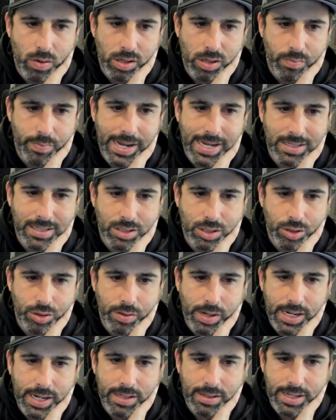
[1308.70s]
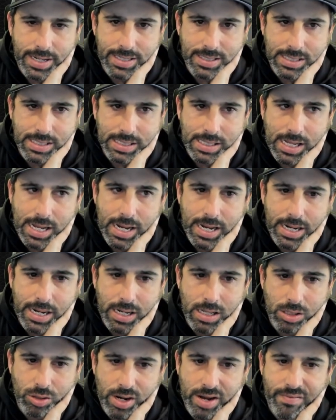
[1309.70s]
you pass 2. I like Sly in
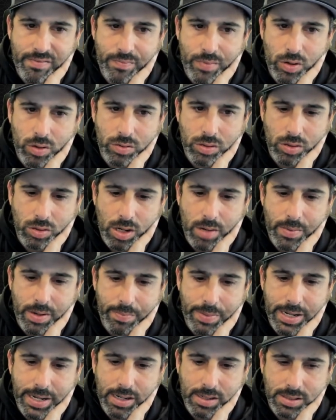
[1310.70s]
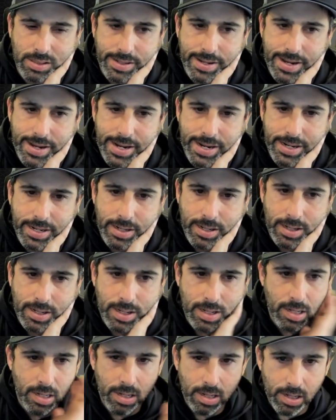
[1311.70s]
draft mode, so I'm going to pick Sly,
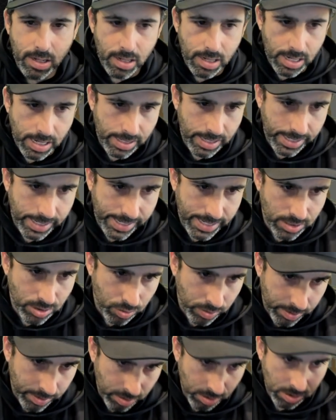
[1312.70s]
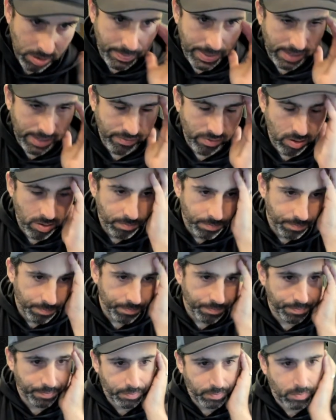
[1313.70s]
and then I get 2 leaders to pick from.
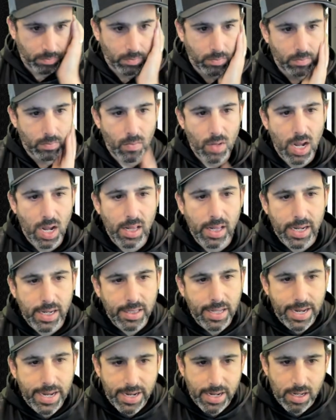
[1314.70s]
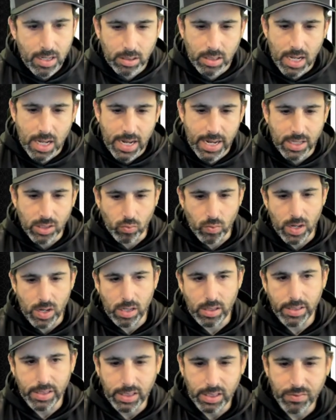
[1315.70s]
I like Leia a lot as well. I
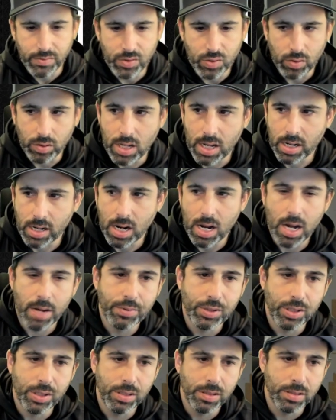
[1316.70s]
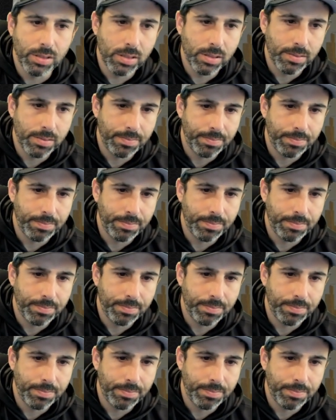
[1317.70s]
think it gives you a lot of options.